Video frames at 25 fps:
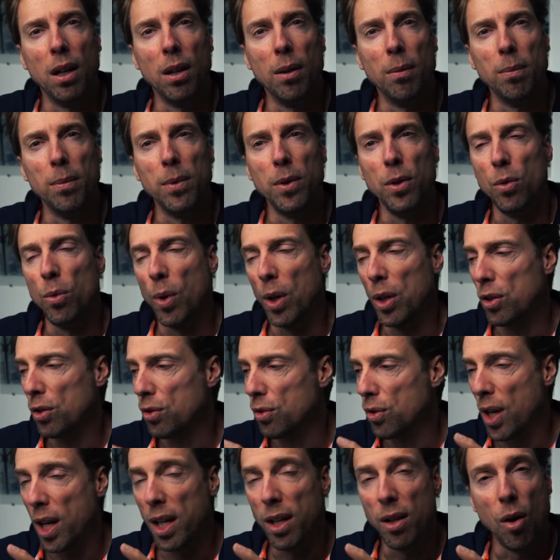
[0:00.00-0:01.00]
you want to
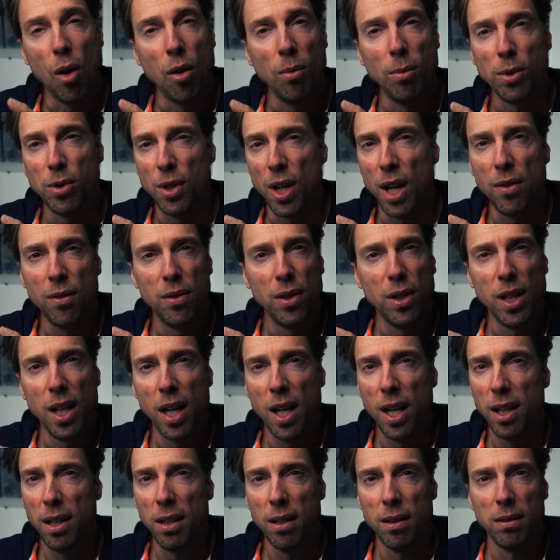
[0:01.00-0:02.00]
train almost every
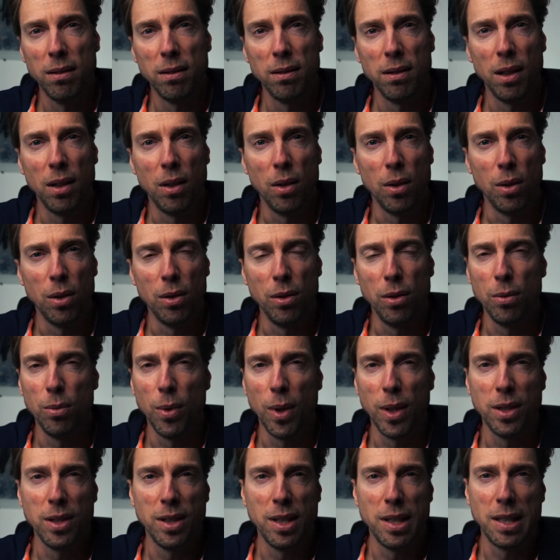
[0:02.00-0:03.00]
day, or you
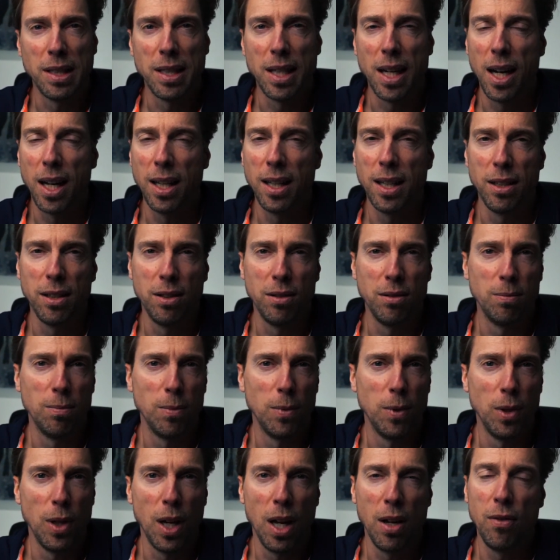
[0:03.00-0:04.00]
want to decide that
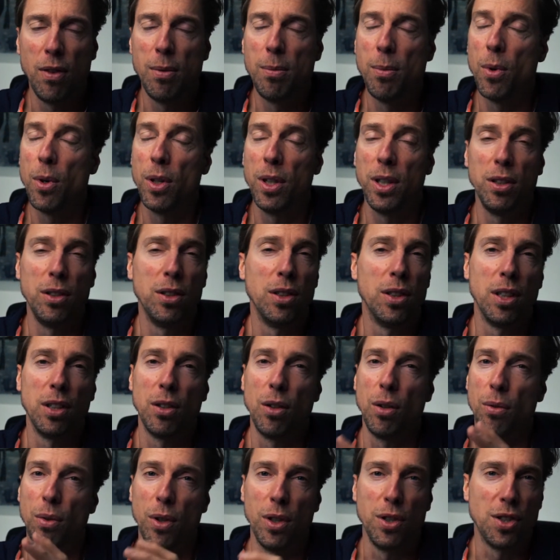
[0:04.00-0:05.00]
every morning you're going to
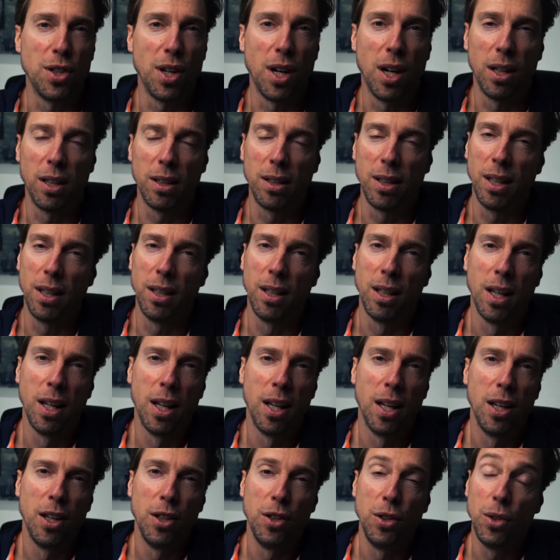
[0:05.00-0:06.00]
go for a jog, then
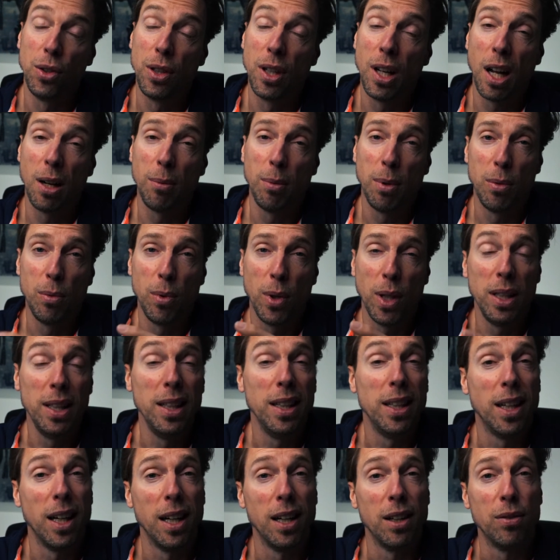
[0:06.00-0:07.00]
you got to be really
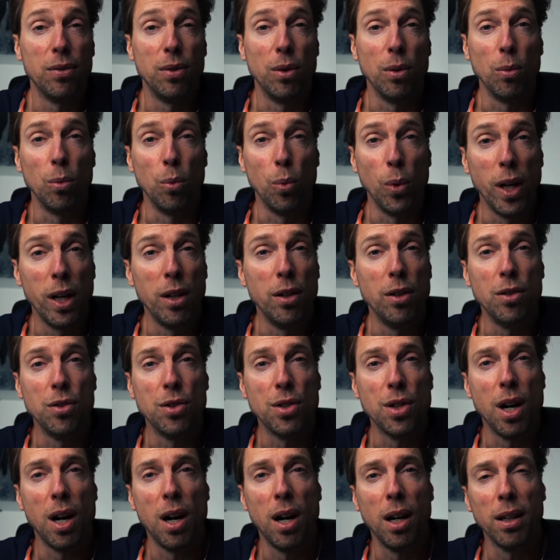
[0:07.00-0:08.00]
careful where you
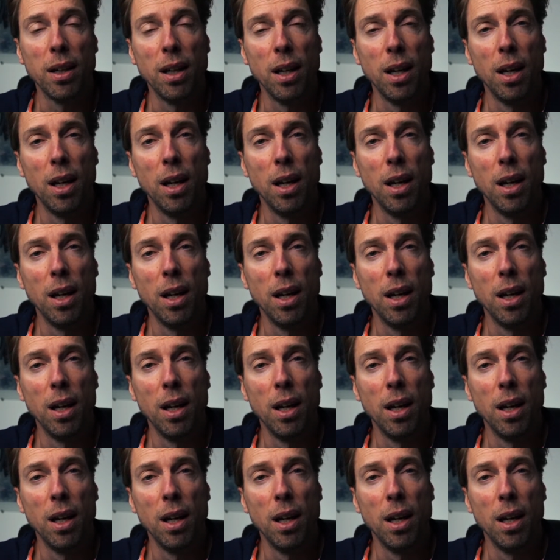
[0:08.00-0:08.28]
jog.